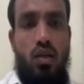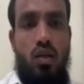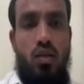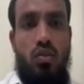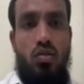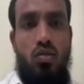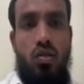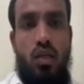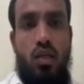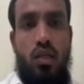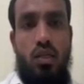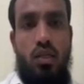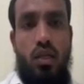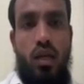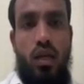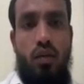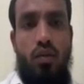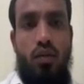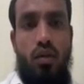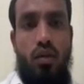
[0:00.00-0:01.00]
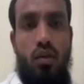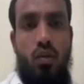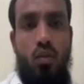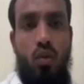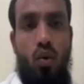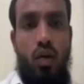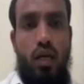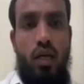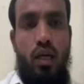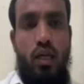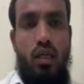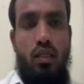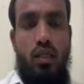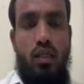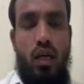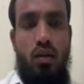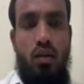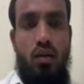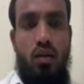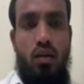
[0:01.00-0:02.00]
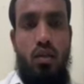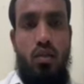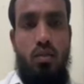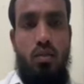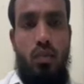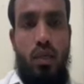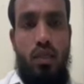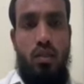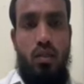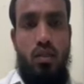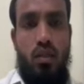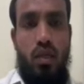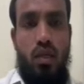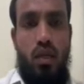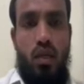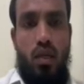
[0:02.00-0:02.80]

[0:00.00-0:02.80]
so it is having the more intracellular spaces.